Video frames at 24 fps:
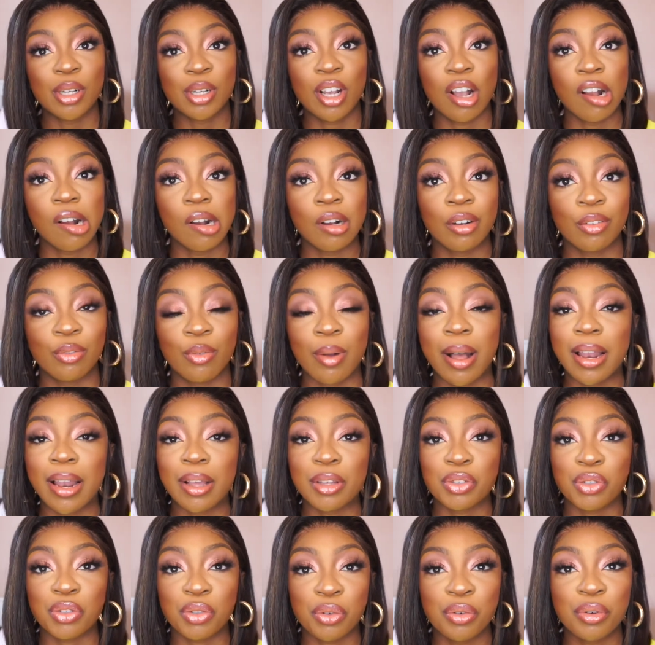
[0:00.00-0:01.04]
cut off while I
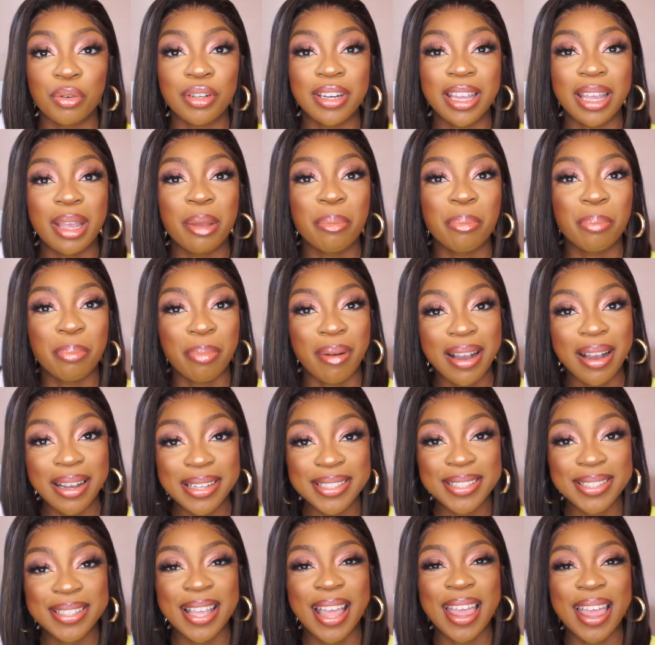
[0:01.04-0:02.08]
was recording,
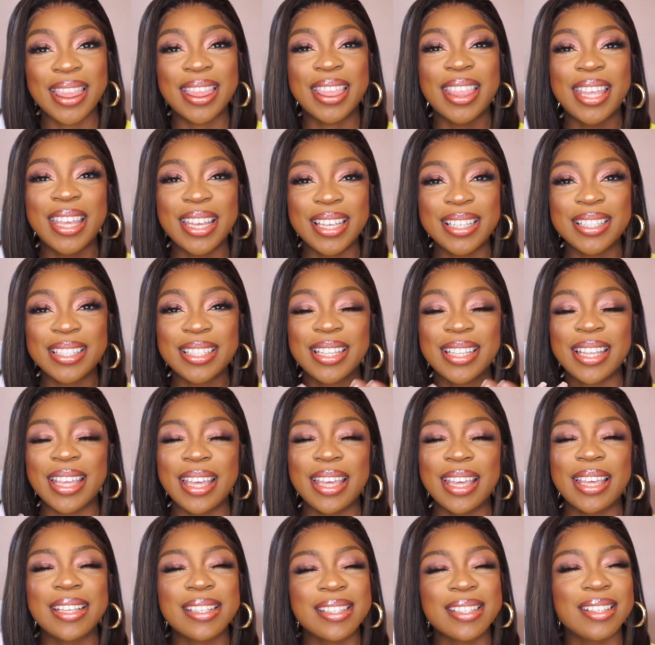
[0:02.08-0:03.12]
but this
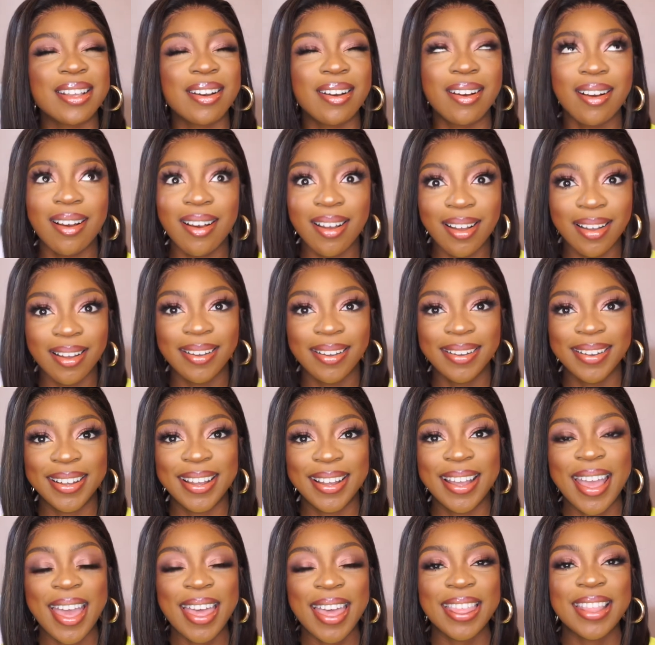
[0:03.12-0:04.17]
is
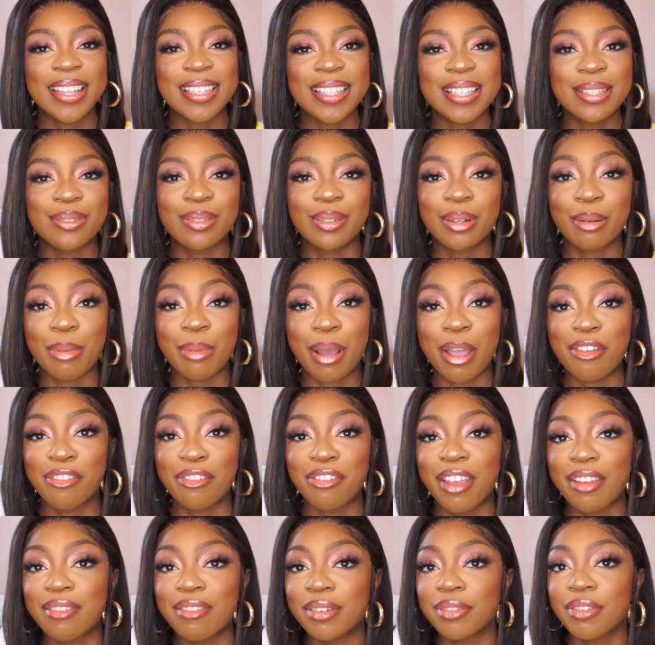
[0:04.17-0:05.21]
this is one of my
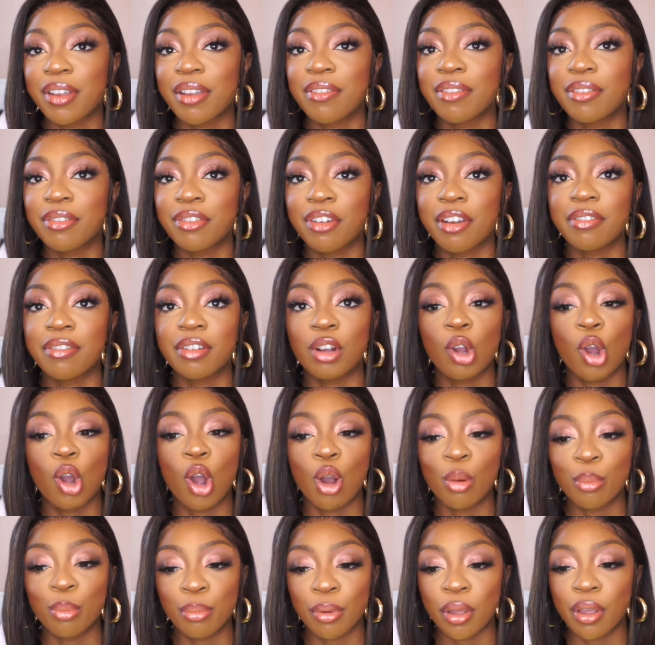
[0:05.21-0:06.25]
favorite
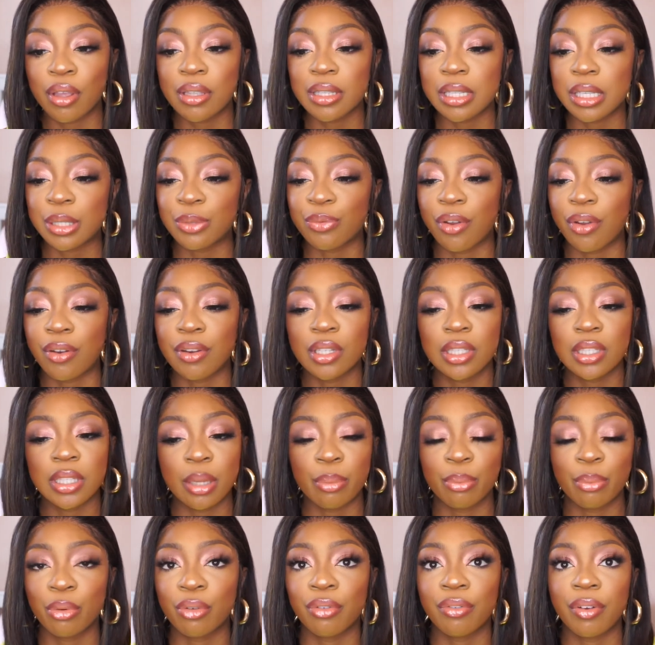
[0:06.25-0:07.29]
combos. It's very
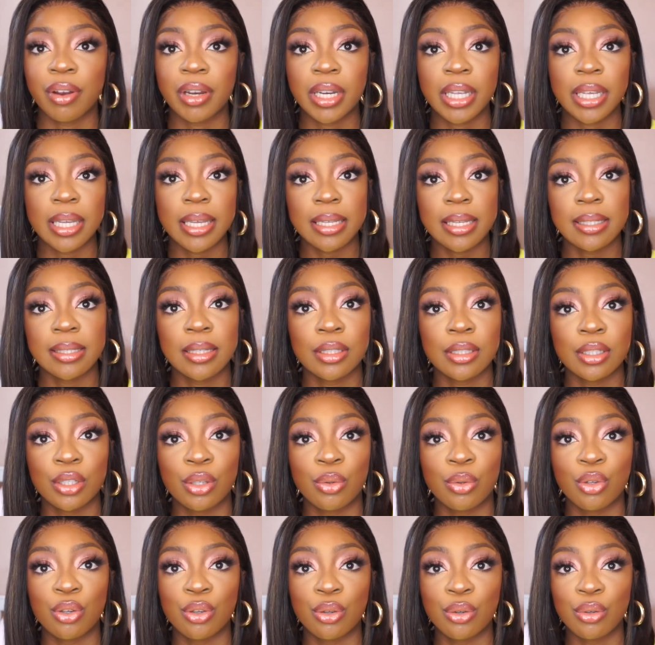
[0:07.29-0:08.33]
simple, very easy to
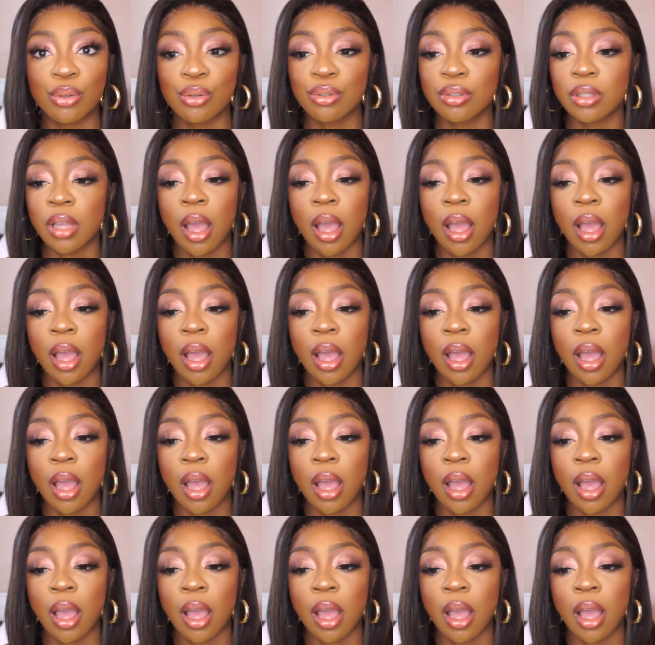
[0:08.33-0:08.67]
use.